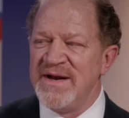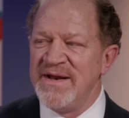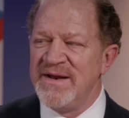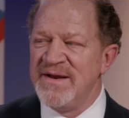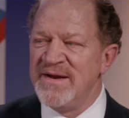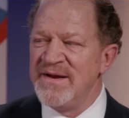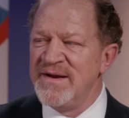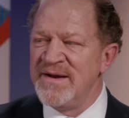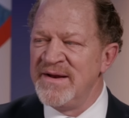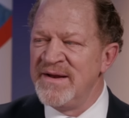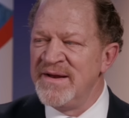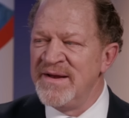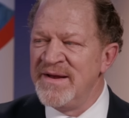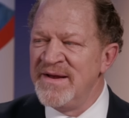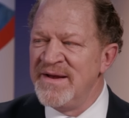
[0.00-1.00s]
any
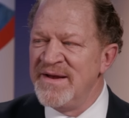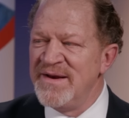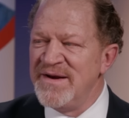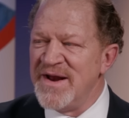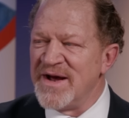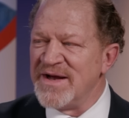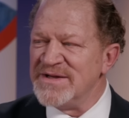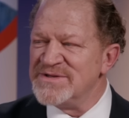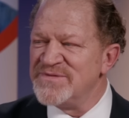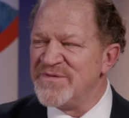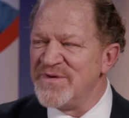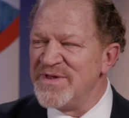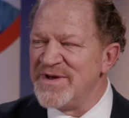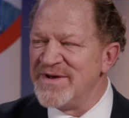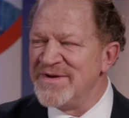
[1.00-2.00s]
nuggets
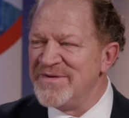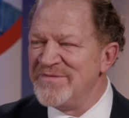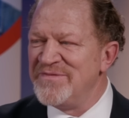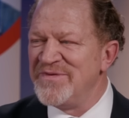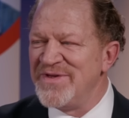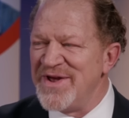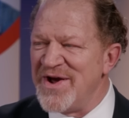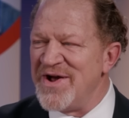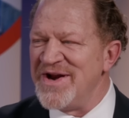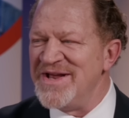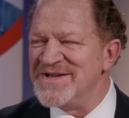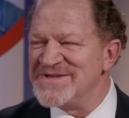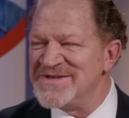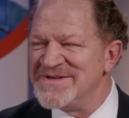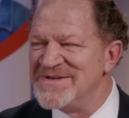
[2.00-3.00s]
for the
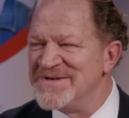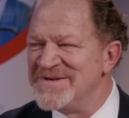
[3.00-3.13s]
audience?